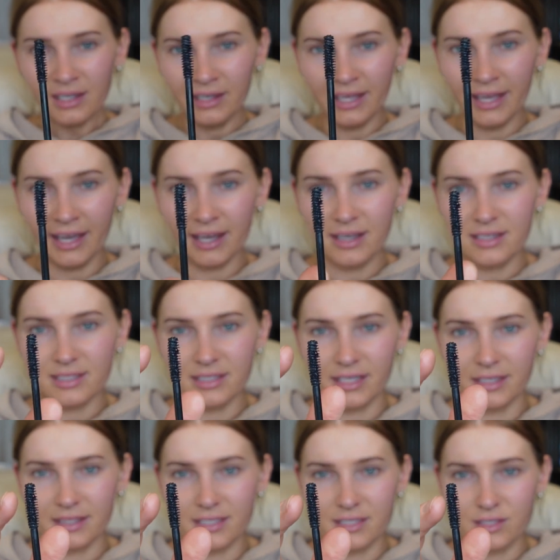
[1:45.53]
It has
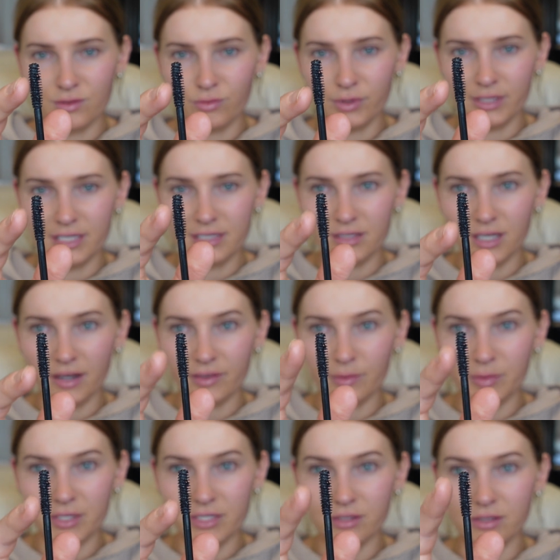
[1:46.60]
like these really soft
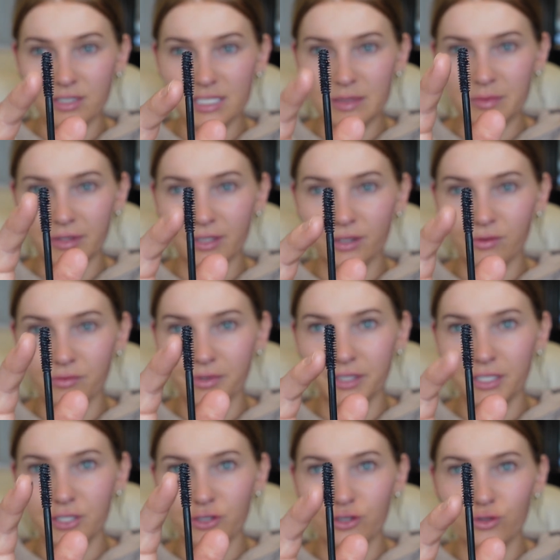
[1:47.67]
bristles, but they're
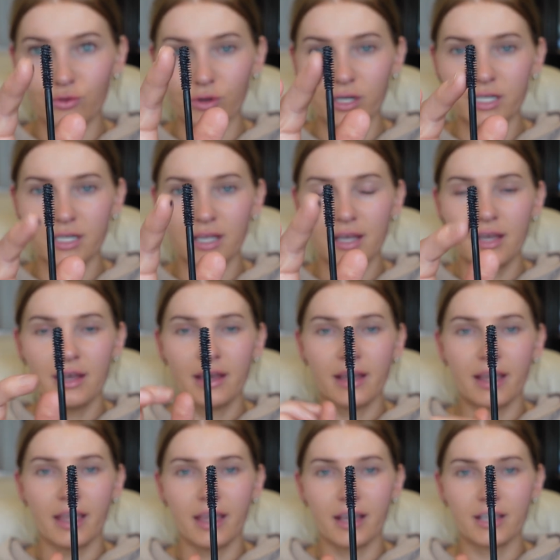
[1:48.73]
really short,
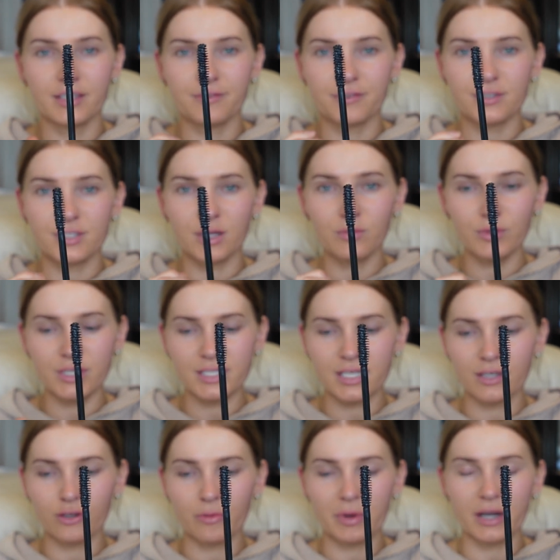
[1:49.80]
and for some
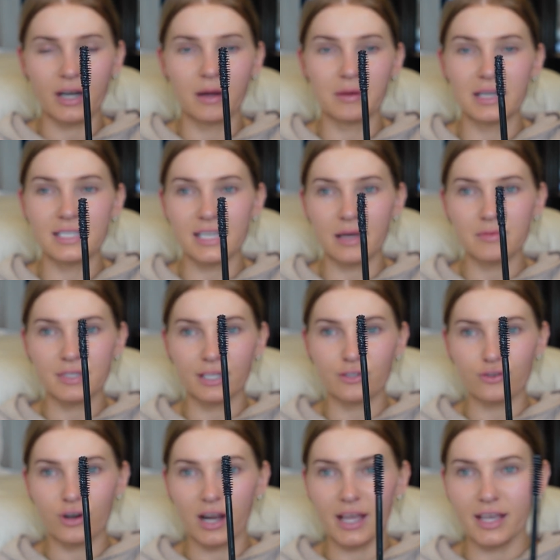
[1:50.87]
reason, no matter how many times I
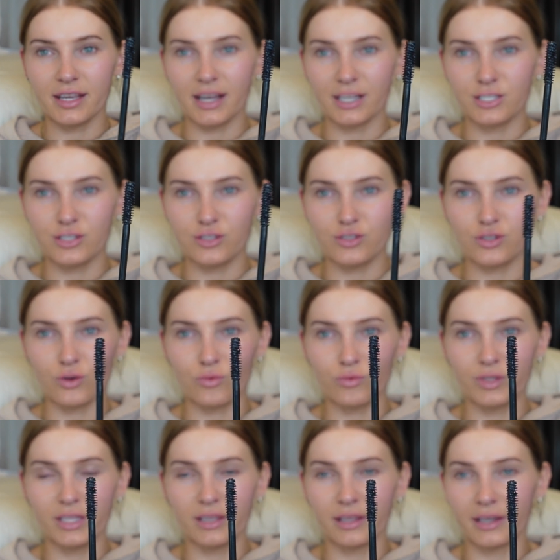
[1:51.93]
try it, I just don't
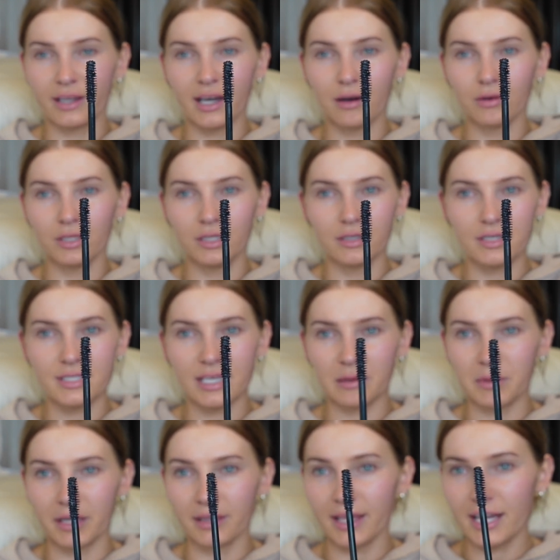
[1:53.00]
really like how it looks on
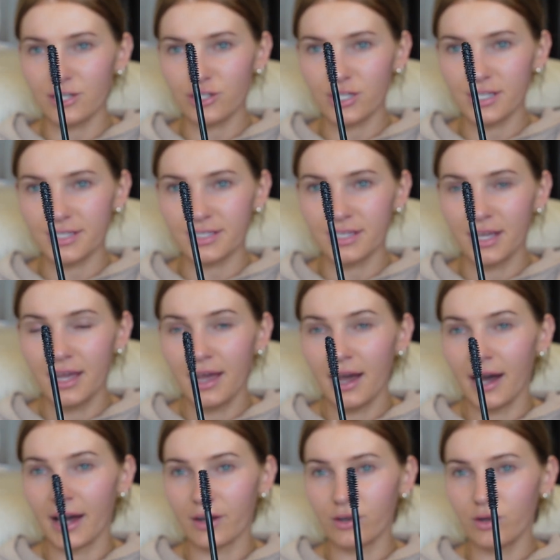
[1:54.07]
my lashes.
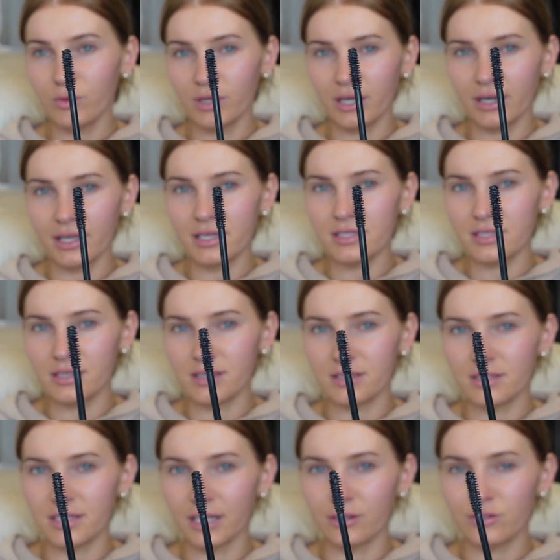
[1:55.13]
I don't know what it is,
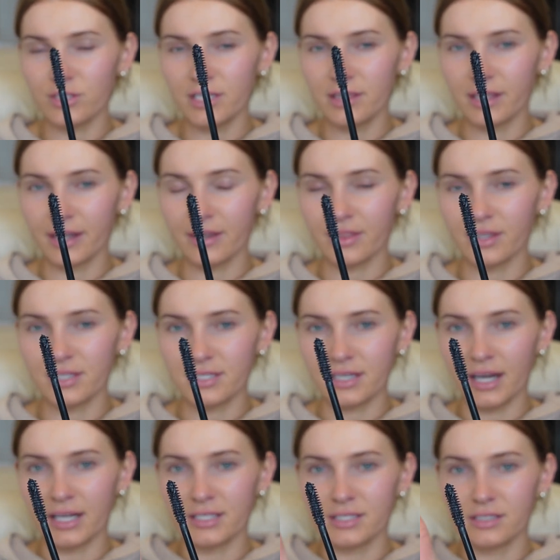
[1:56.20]
because I usually like these
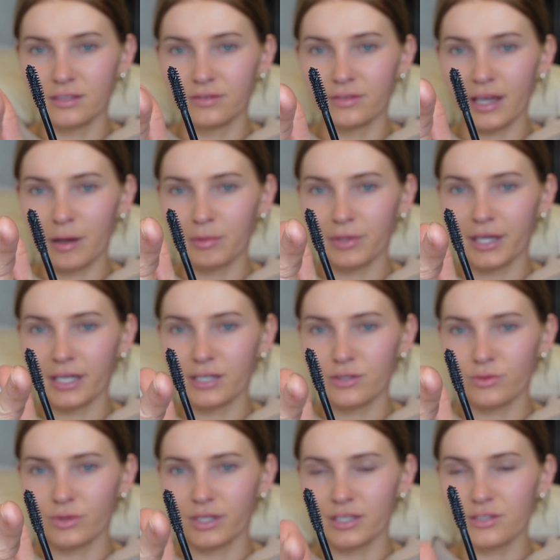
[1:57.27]
kinds of applicators
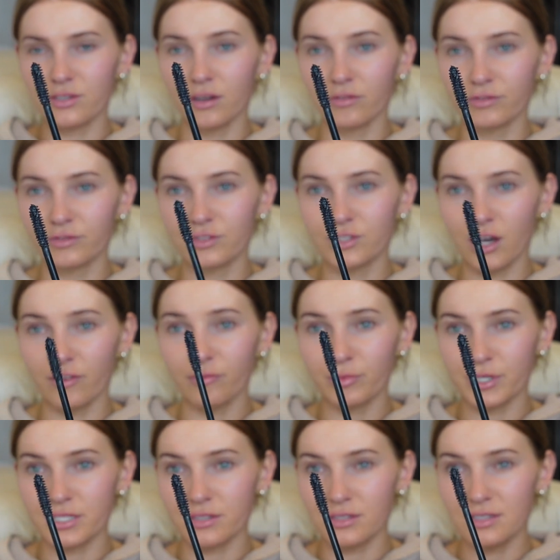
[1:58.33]
with like soft
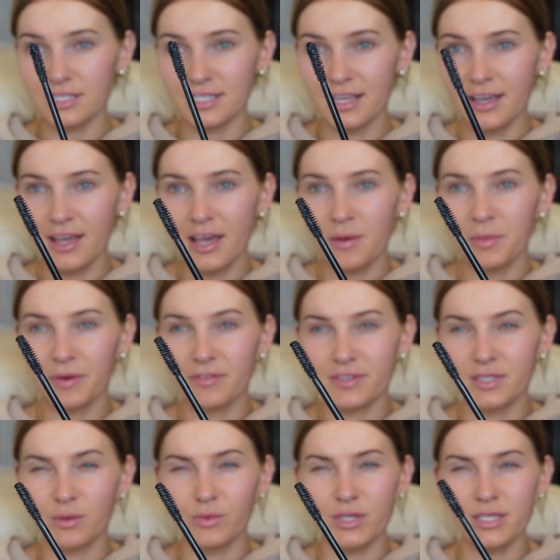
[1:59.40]
bristles, but for
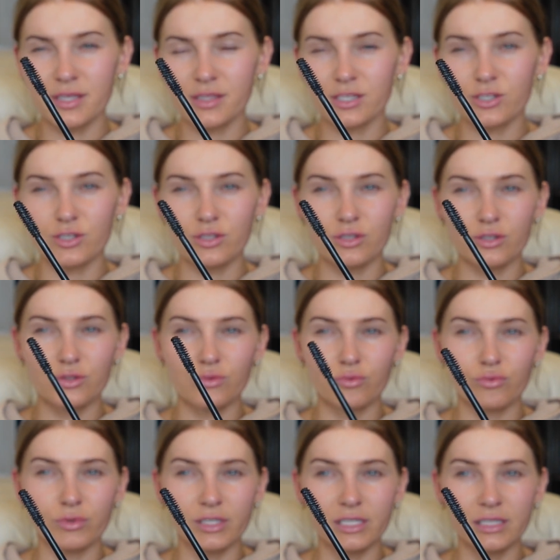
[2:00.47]
some reason this just looks
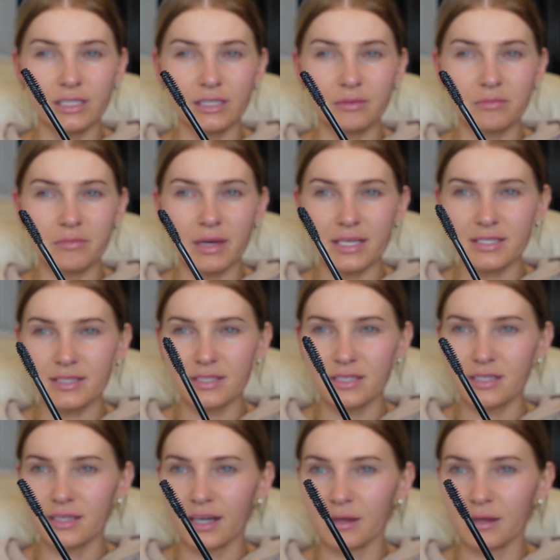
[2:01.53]
really messy